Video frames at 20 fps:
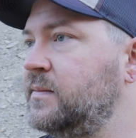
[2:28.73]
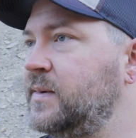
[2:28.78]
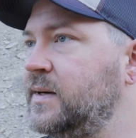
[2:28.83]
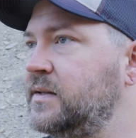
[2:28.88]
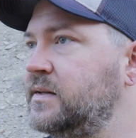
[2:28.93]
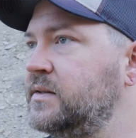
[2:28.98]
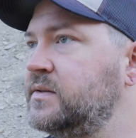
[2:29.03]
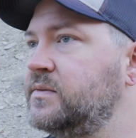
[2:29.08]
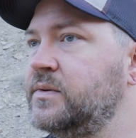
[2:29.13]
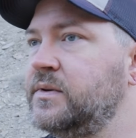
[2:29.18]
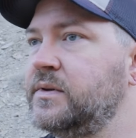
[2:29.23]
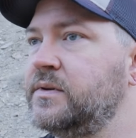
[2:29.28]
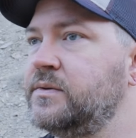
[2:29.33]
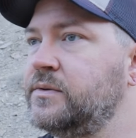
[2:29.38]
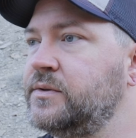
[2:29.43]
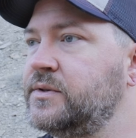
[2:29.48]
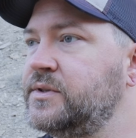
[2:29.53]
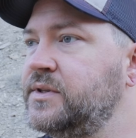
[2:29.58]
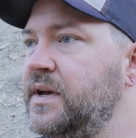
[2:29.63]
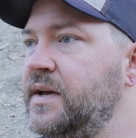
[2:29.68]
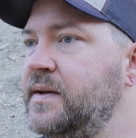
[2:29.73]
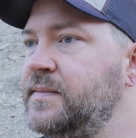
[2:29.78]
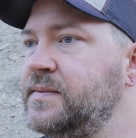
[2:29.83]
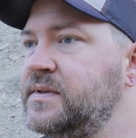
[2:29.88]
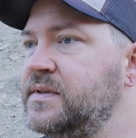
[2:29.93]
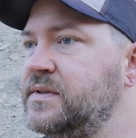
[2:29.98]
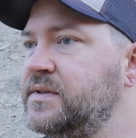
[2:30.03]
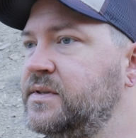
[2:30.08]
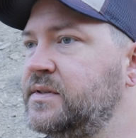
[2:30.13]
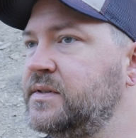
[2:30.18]
about these really cool shapes
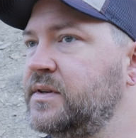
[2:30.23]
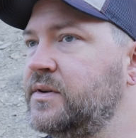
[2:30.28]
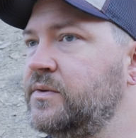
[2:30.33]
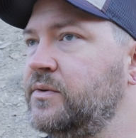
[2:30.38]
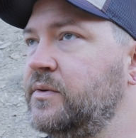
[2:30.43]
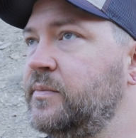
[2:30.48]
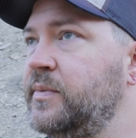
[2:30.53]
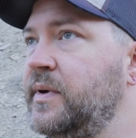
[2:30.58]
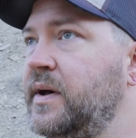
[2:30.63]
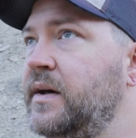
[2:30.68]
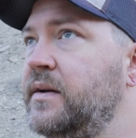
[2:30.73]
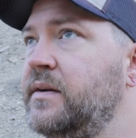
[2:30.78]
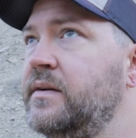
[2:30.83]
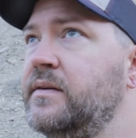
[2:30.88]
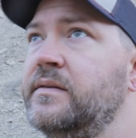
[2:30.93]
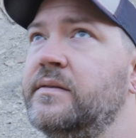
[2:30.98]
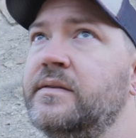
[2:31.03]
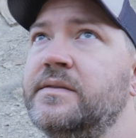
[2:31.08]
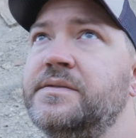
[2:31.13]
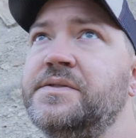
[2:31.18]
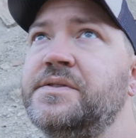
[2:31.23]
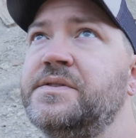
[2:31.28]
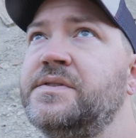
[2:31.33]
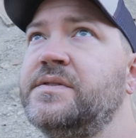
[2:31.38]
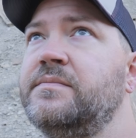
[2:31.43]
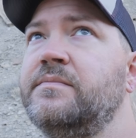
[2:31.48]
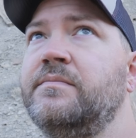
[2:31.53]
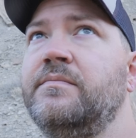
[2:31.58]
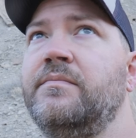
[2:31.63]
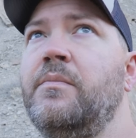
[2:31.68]
and just a cool pattern. It's just
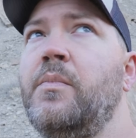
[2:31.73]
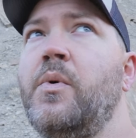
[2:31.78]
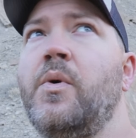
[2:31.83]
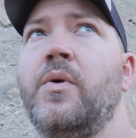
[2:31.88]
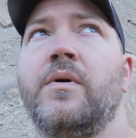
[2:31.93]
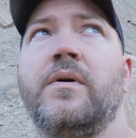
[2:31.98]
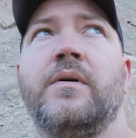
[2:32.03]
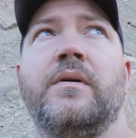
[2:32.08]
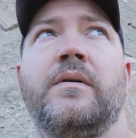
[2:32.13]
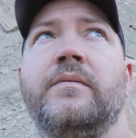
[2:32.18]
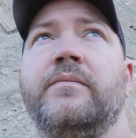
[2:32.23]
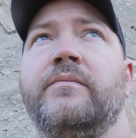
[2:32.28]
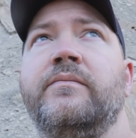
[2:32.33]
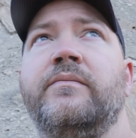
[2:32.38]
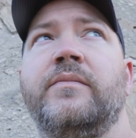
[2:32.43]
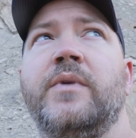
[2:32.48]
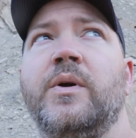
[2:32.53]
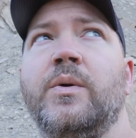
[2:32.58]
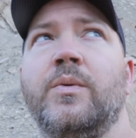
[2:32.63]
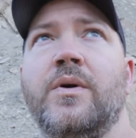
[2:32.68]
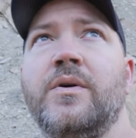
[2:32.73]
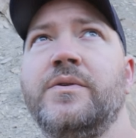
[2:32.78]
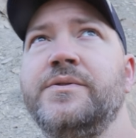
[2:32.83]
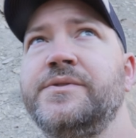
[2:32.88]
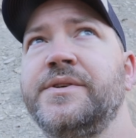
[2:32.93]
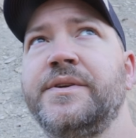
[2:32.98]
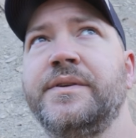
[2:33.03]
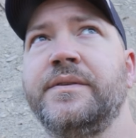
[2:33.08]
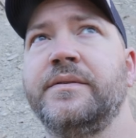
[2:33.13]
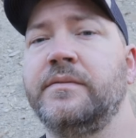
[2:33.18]
more
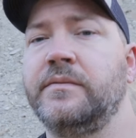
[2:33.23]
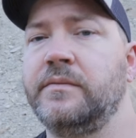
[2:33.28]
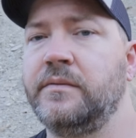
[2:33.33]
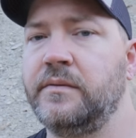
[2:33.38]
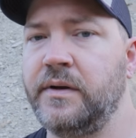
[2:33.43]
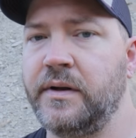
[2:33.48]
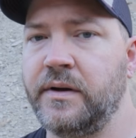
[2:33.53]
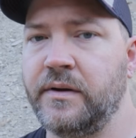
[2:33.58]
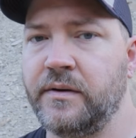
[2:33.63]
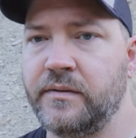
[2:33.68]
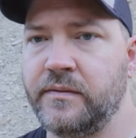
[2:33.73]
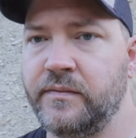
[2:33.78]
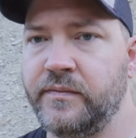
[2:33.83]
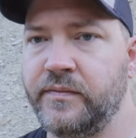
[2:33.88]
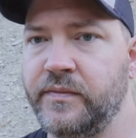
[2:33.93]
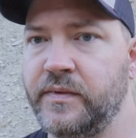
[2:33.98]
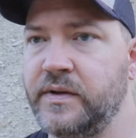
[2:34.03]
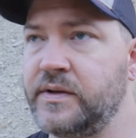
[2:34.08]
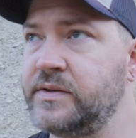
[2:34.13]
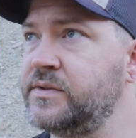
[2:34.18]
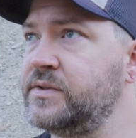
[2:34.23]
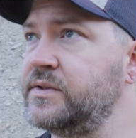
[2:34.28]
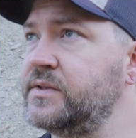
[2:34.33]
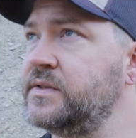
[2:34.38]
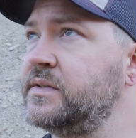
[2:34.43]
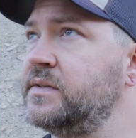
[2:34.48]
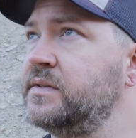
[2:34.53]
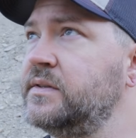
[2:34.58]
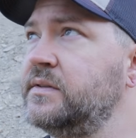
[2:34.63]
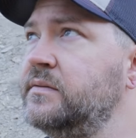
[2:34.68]
erosion, you know. It's
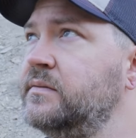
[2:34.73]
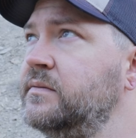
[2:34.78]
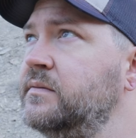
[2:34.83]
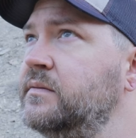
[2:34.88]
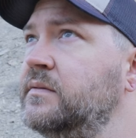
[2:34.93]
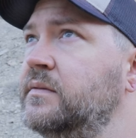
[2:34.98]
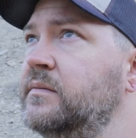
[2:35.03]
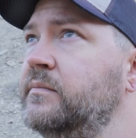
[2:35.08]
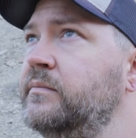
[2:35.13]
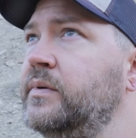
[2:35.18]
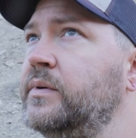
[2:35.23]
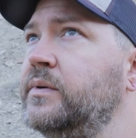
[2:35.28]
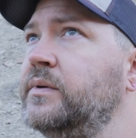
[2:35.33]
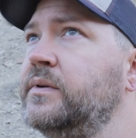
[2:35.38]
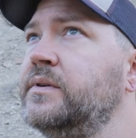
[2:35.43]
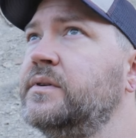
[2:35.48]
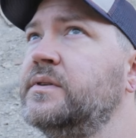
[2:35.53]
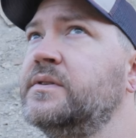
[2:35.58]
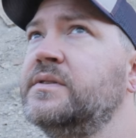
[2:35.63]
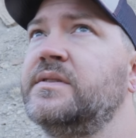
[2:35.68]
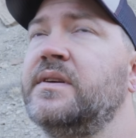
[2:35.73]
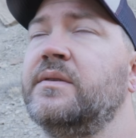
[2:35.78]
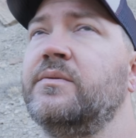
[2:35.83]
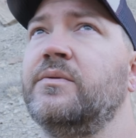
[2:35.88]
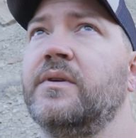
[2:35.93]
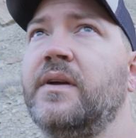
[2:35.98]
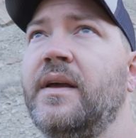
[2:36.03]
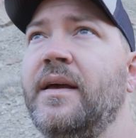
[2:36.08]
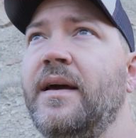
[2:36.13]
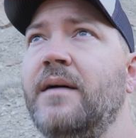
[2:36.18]
just boulders that
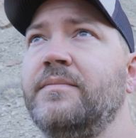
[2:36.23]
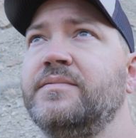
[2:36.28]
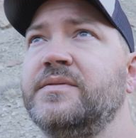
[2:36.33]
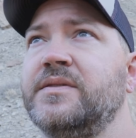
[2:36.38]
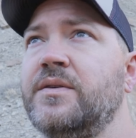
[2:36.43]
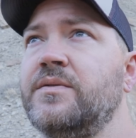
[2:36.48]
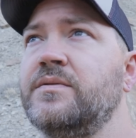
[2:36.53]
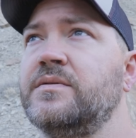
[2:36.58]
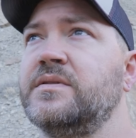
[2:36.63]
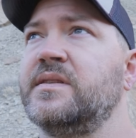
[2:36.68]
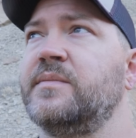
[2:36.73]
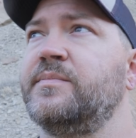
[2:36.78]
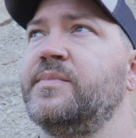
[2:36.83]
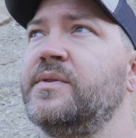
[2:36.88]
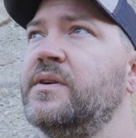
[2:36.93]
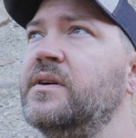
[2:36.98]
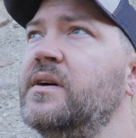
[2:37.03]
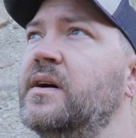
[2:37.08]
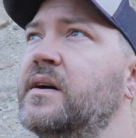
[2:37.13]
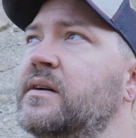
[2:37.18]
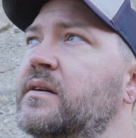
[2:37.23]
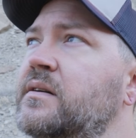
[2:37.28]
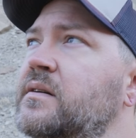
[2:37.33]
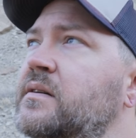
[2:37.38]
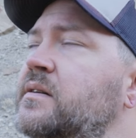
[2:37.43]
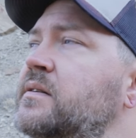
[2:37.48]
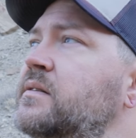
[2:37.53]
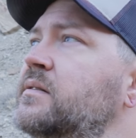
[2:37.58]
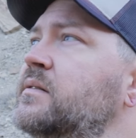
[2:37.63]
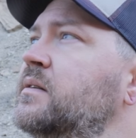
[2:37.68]
were capstones up here higher
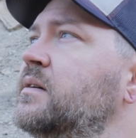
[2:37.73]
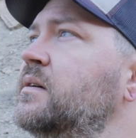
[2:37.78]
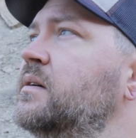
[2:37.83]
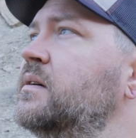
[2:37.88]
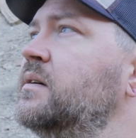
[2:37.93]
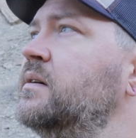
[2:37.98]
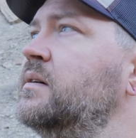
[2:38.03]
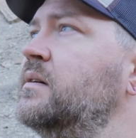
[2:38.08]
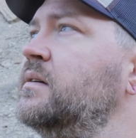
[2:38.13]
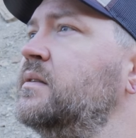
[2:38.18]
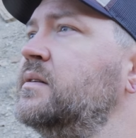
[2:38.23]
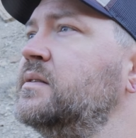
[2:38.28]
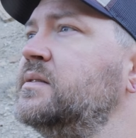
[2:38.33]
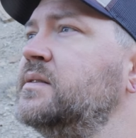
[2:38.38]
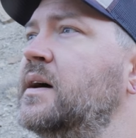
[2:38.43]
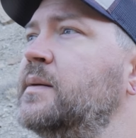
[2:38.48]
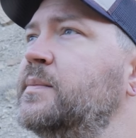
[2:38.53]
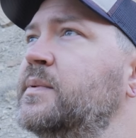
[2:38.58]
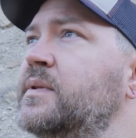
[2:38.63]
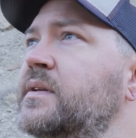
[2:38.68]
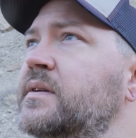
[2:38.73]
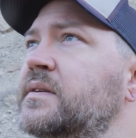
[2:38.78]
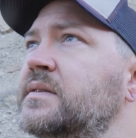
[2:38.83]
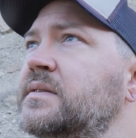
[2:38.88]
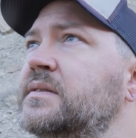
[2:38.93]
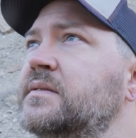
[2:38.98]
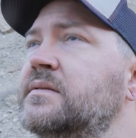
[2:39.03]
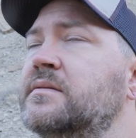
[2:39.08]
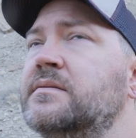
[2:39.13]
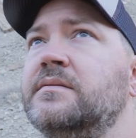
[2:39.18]
on the top of
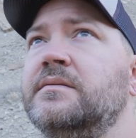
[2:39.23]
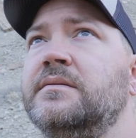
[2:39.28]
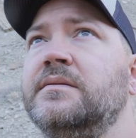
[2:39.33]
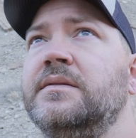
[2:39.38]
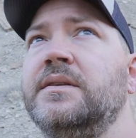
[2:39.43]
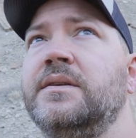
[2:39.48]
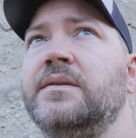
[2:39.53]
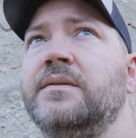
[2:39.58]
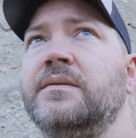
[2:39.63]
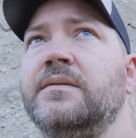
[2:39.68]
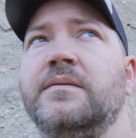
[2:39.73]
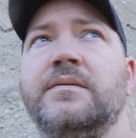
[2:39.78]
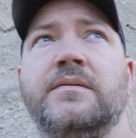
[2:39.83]
this, you know,